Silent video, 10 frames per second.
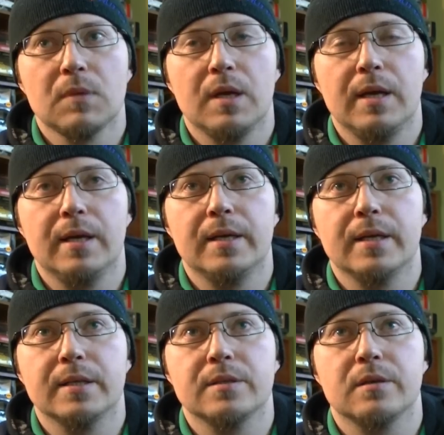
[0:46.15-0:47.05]

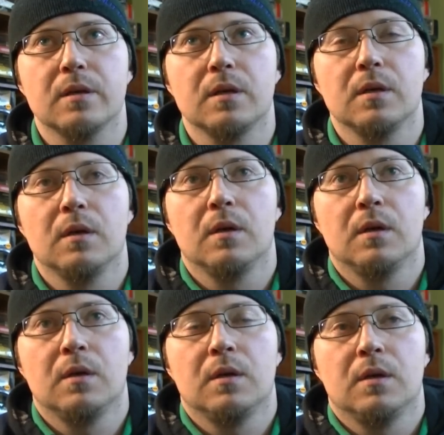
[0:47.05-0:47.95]
And
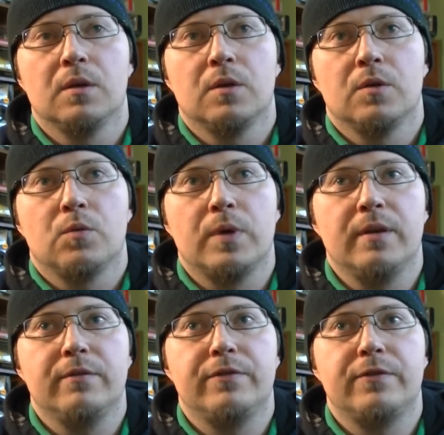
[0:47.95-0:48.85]

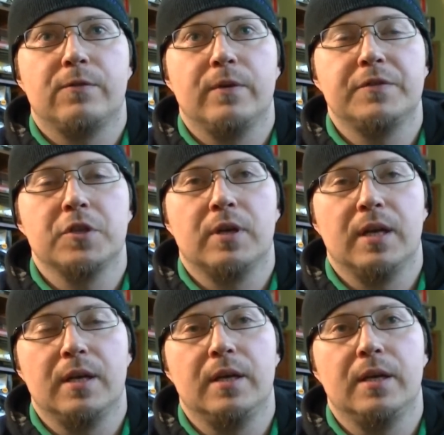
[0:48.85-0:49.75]
we've took it
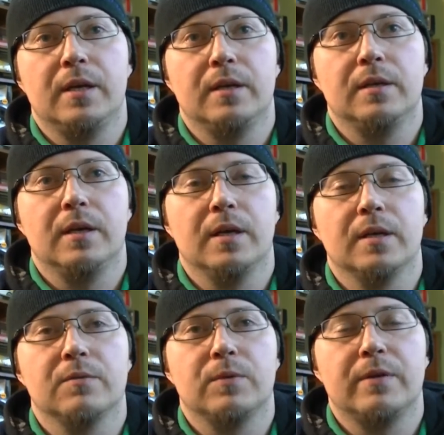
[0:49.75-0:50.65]
in
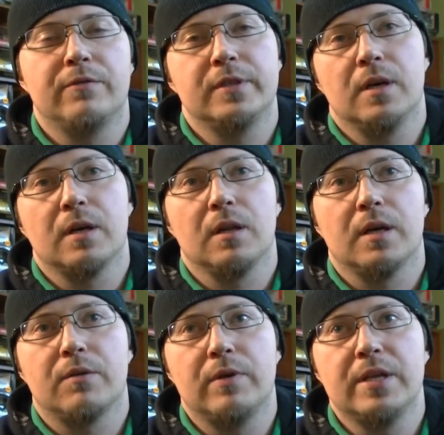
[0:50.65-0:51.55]
and we've done a
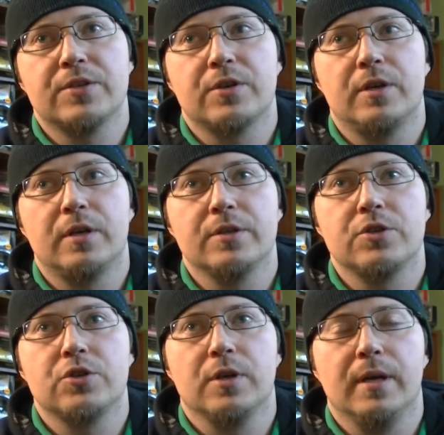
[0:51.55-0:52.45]
lot of
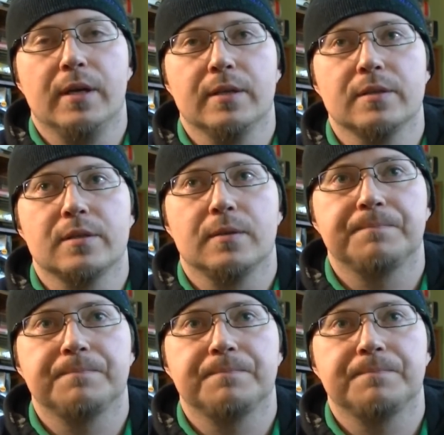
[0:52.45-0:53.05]
research, and